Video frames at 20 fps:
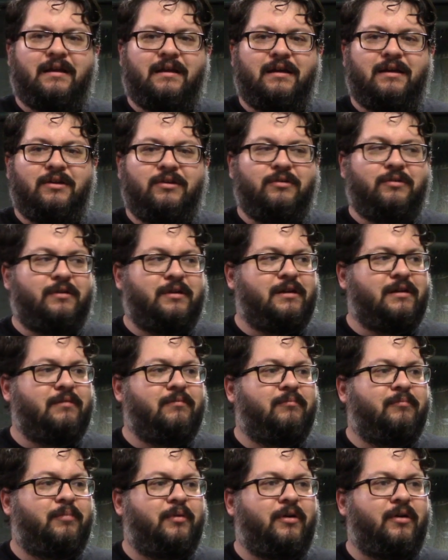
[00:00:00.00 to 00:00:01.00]
you
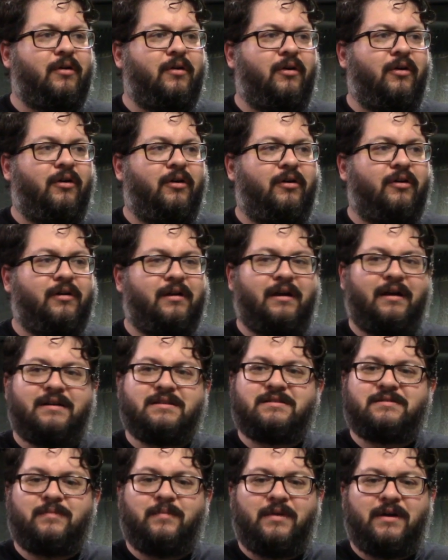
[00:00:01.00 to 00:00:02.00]
can put all
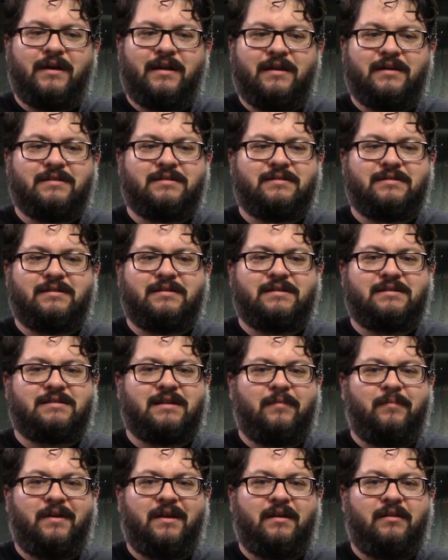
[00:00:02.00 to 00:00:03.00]
kinds of money into this.
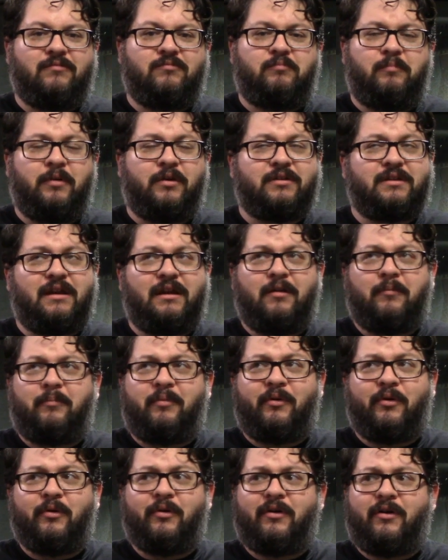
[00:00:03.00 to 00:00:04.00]
I mean, building a
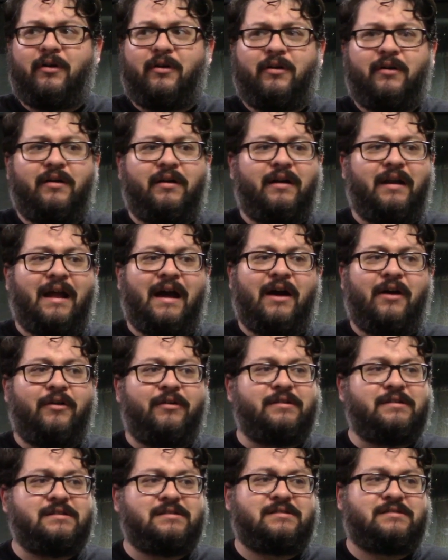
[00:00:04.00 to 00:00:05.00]
pro car now
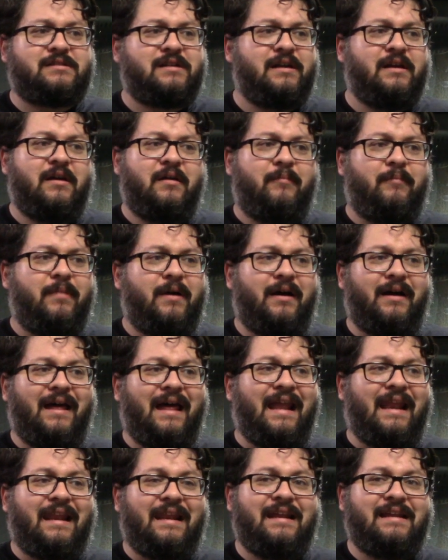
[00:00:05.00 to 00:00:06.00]
is about
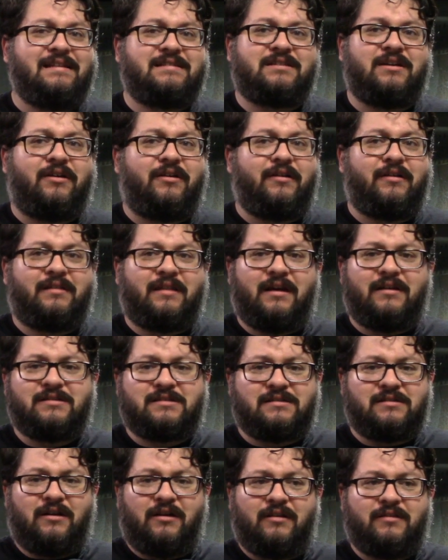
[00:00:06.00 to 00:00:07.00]
at least
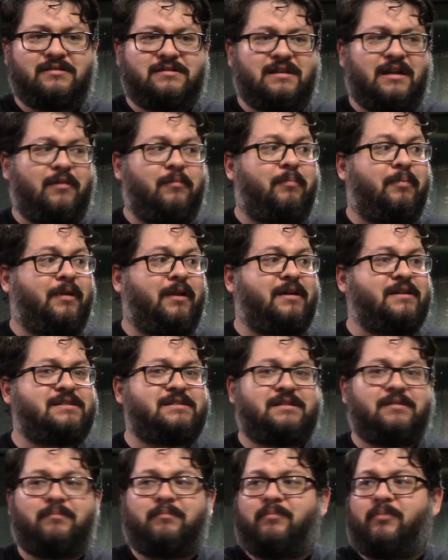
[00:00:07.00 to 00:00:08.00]
$100,000 now, plus
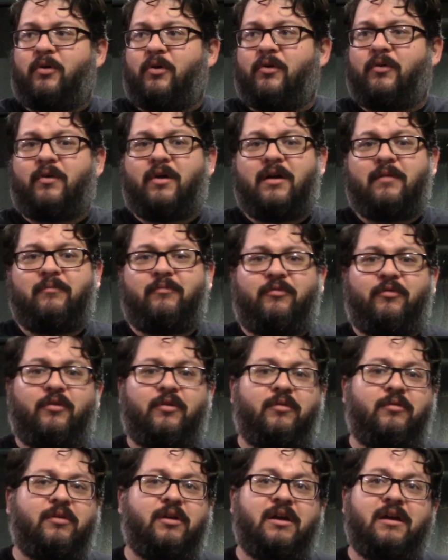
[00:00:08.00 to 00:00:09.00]
the program
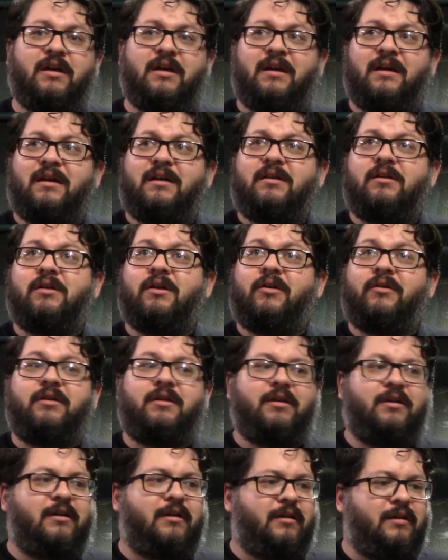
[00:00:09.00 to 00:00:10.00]
for, you
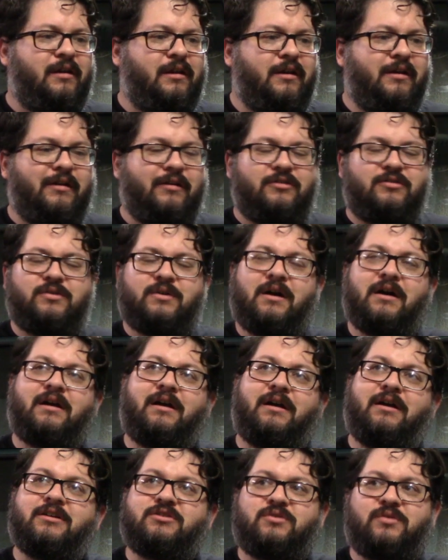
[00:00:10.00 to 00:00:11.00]
need a
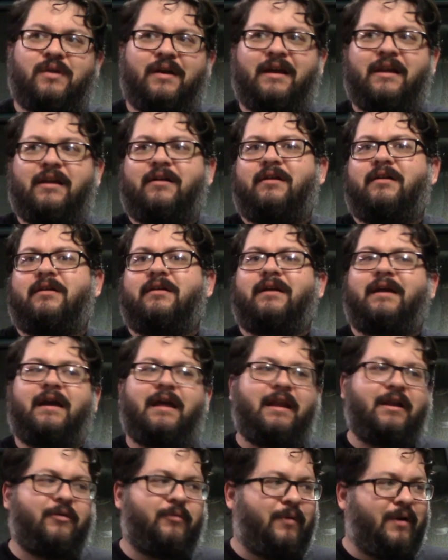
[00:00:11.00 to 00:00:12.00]
truck, a trailer,
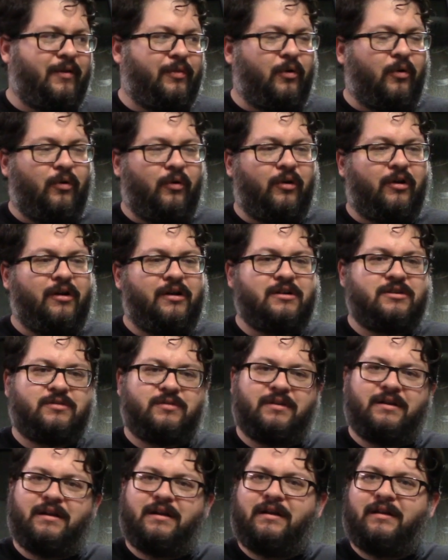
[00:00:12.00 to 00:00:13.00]
getting around the whole
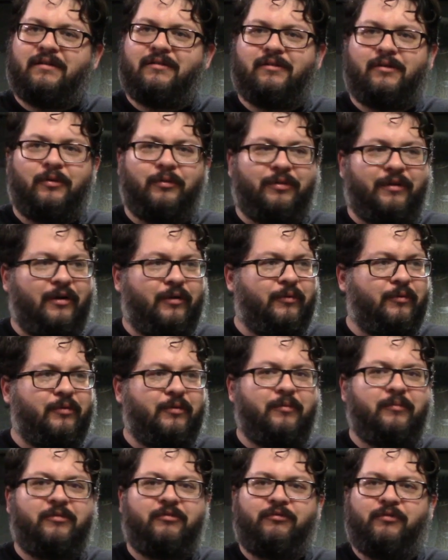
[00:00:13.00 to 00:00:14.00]
country, hotel
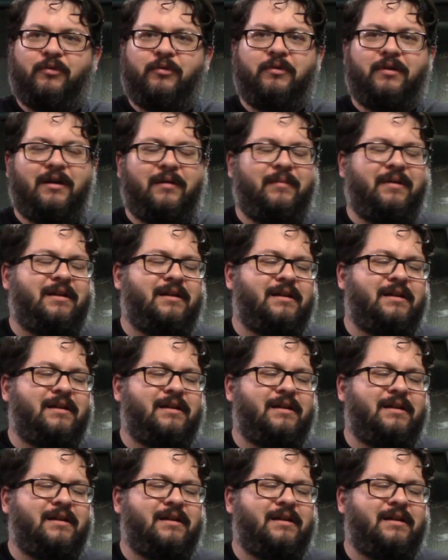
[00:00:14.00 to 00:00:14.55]
rooms, food. I mean,